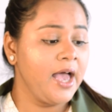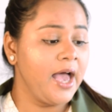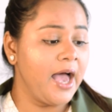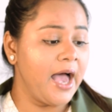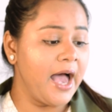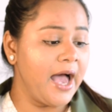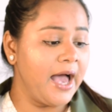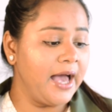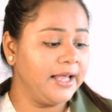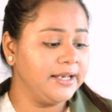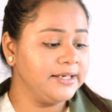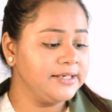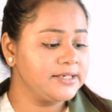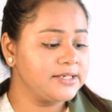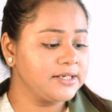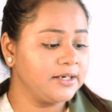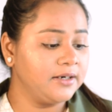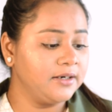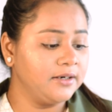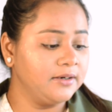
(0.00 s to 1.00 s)
And
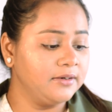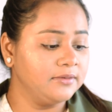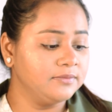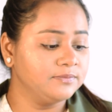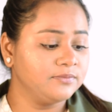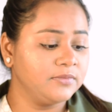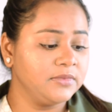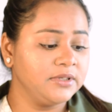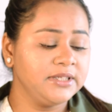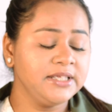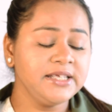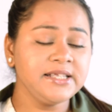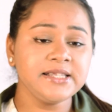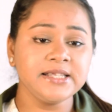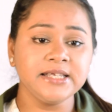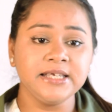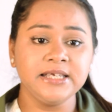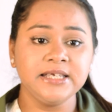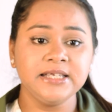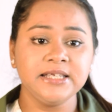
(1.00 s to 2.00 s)
this
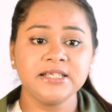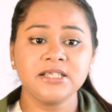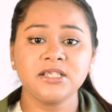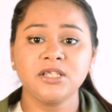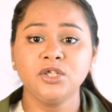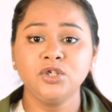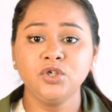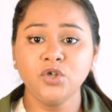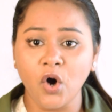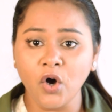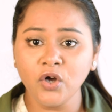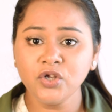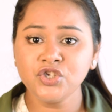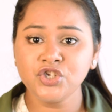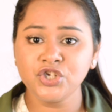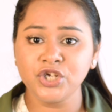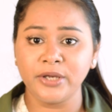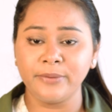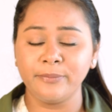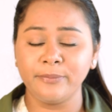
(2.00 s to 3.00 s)
is
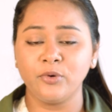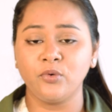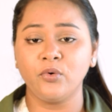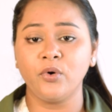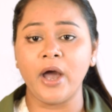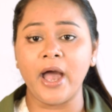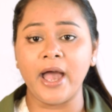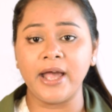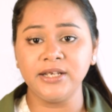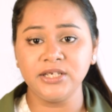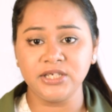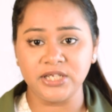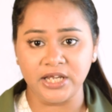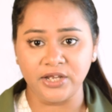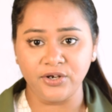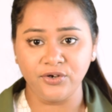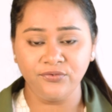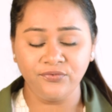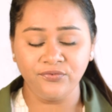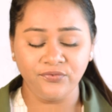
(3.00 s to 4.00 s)
non-GMO and
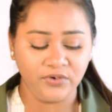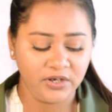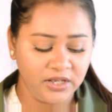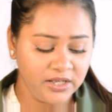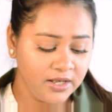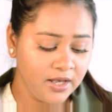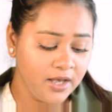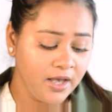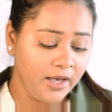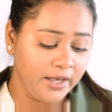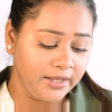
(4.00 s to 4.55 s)
dairy-free.